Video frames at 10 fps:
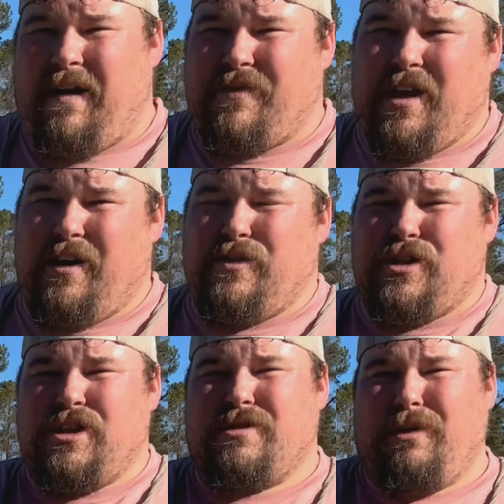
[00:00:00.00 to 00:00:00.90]
about the
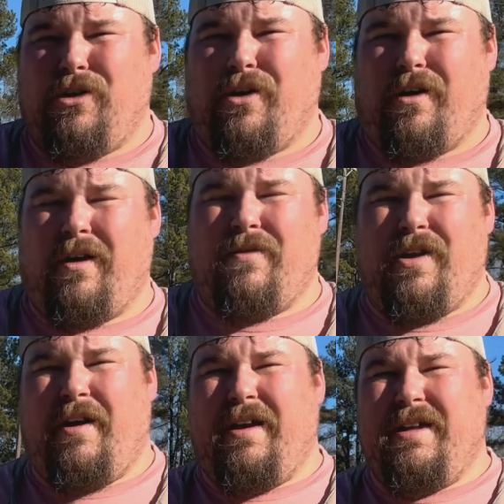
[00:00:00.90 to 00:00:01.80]
OG
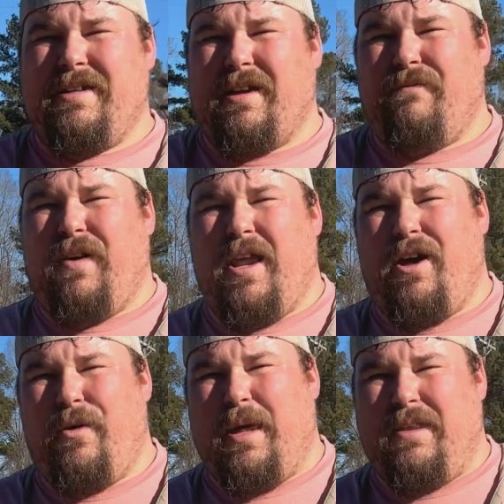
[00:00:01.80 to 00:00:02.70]
smoker, there is a
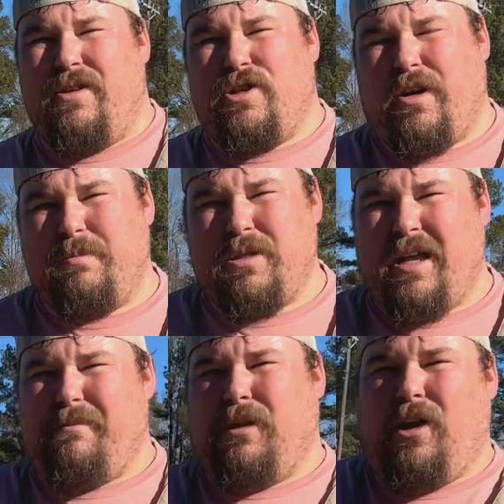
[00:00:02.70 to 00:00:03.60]
video in the
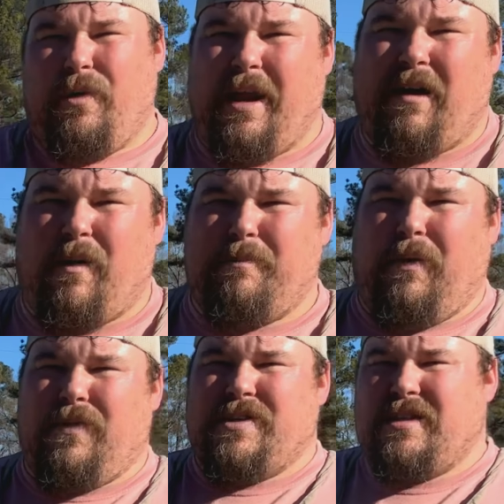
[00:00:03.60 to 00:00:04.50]
description down below on
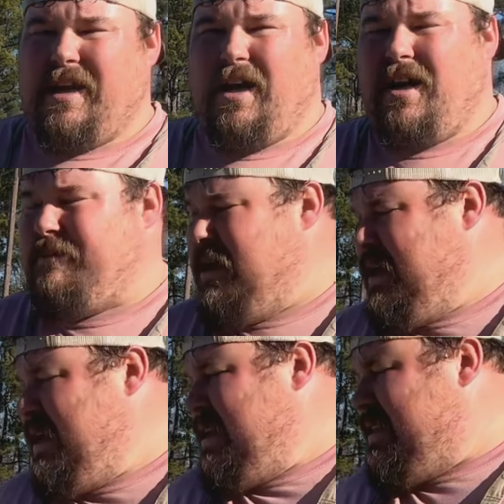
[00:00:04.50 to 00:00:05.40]
how I built this thing up.